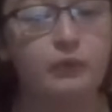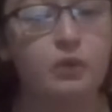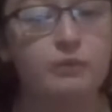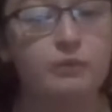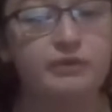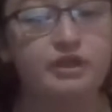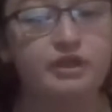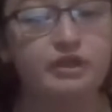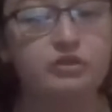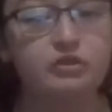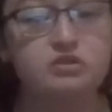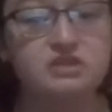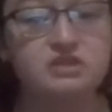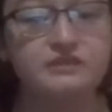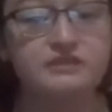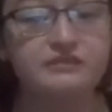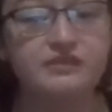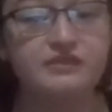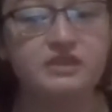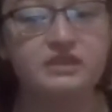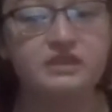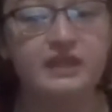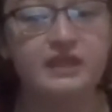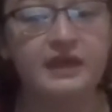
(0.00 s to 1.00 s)
we're using
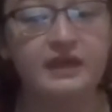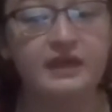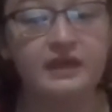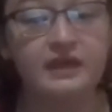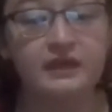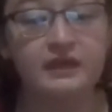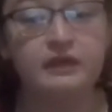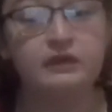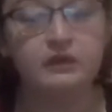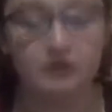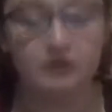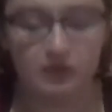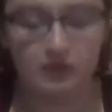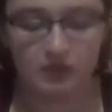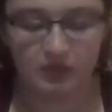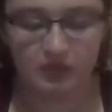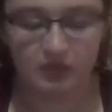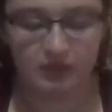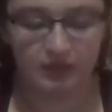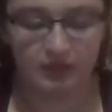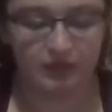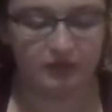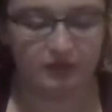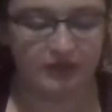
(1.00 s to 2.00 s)
for the day.
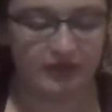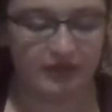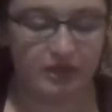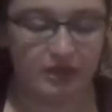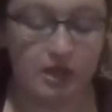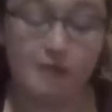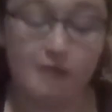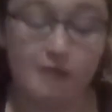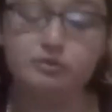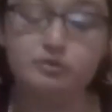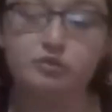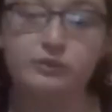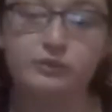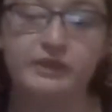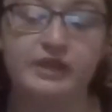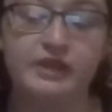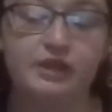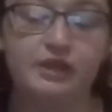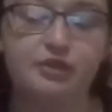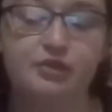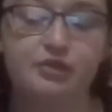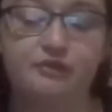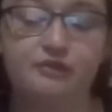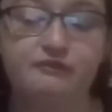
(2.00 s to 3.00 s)
It comes
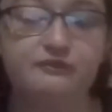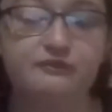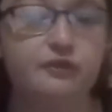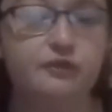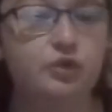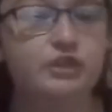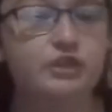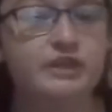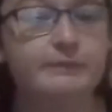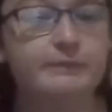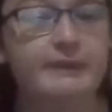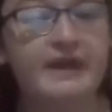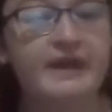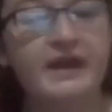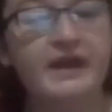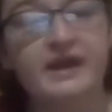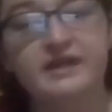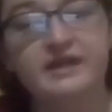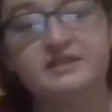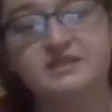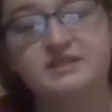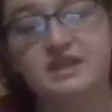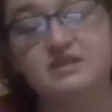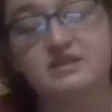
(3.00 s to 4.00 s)
with 40
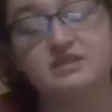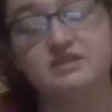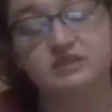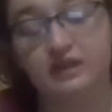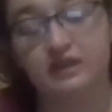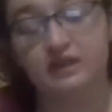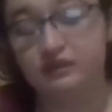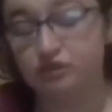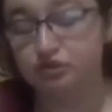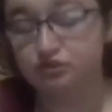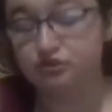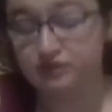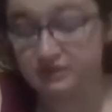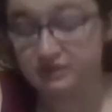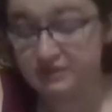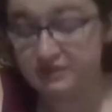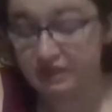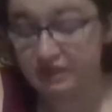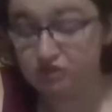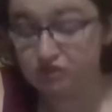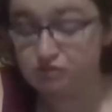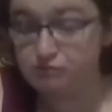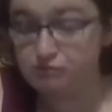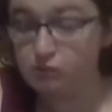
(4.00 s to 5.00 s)
bags, and the Dollar Tree
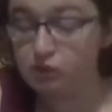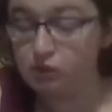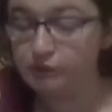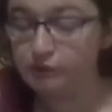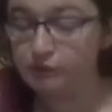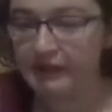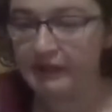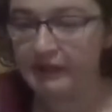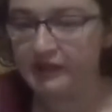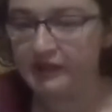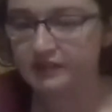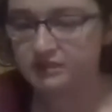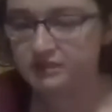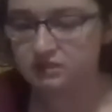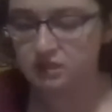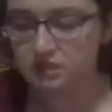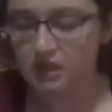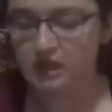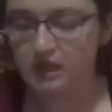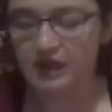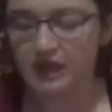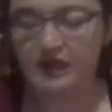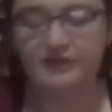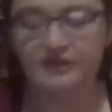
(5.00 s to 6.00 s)
sells more bags
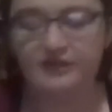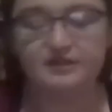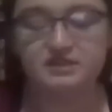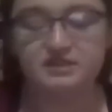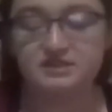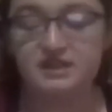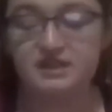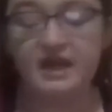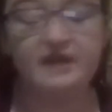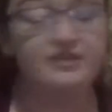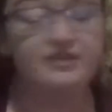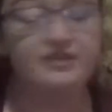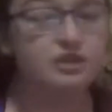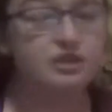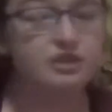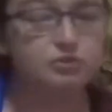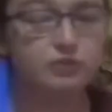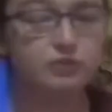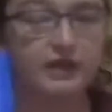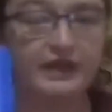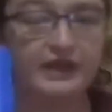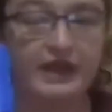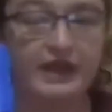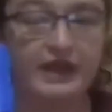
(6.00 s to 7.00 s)
on the side. That's
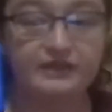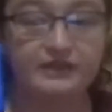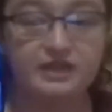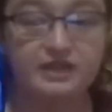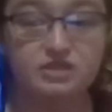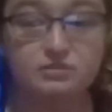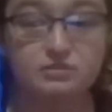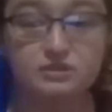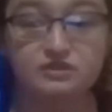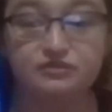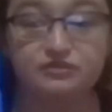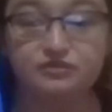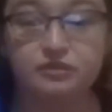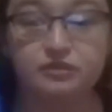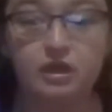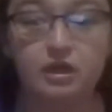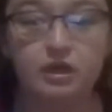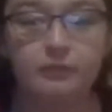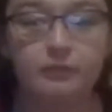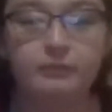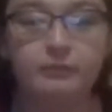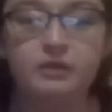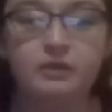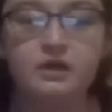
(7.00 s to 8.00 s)
where I got these ones
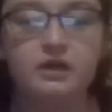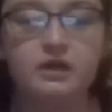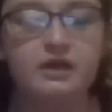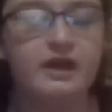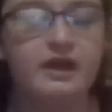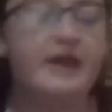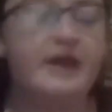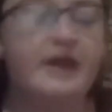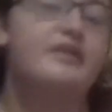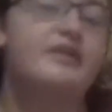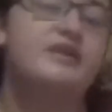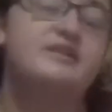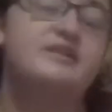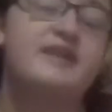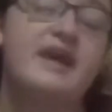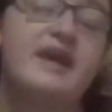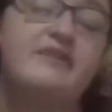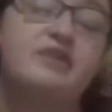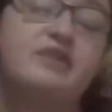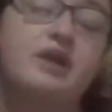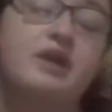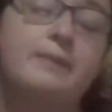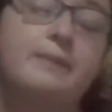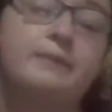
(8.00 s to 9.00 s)
from. I like to
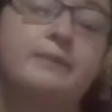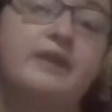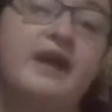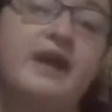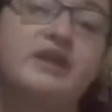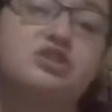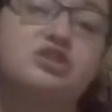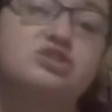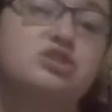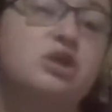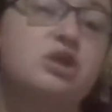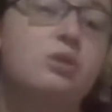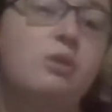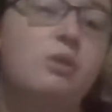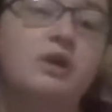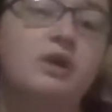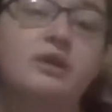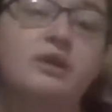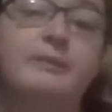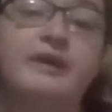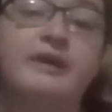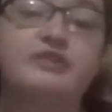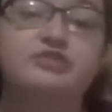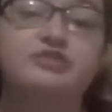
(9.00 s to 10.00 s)
have a couple extra,
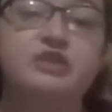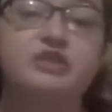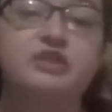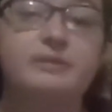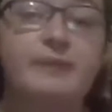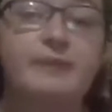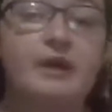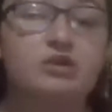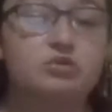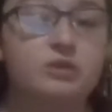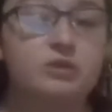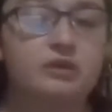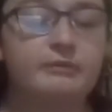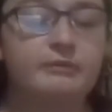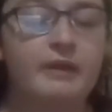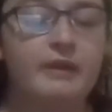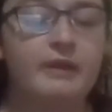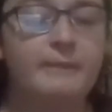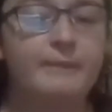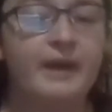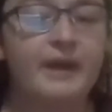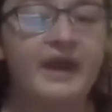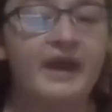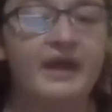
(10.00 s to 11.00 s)
one in my treat pouch, one in my
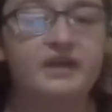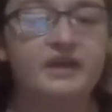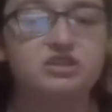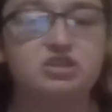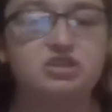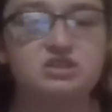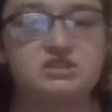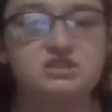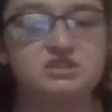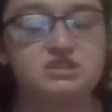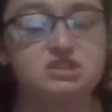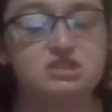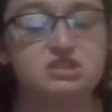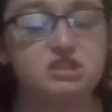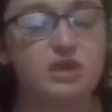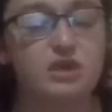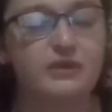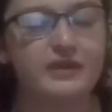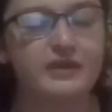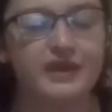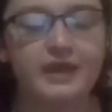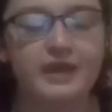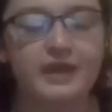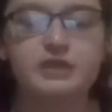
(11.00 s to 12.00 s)
bag, just
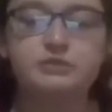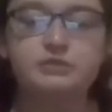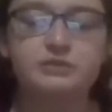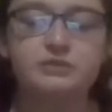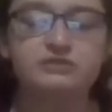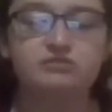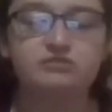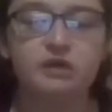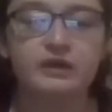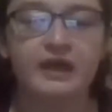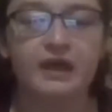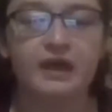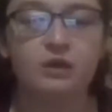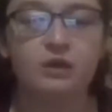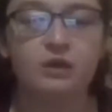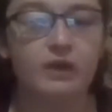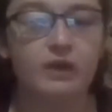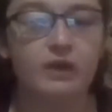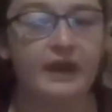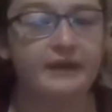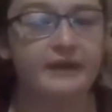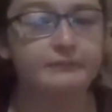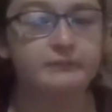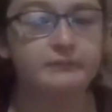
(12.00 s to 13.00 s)
so in case we run out,
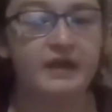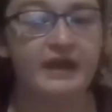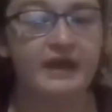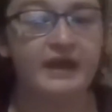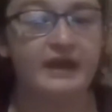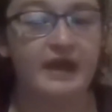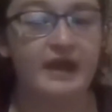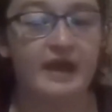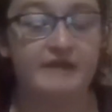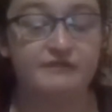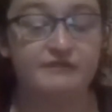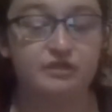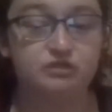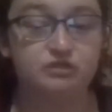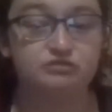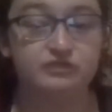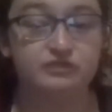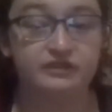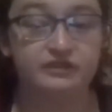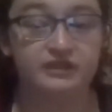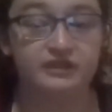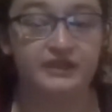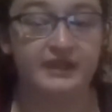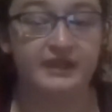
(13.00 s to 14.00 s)
I'm not ever
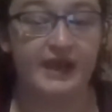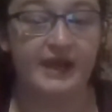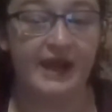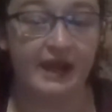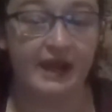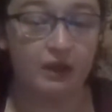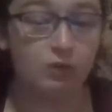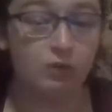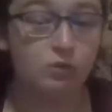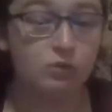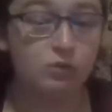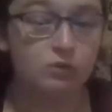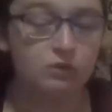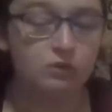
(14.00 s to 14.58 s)
really out.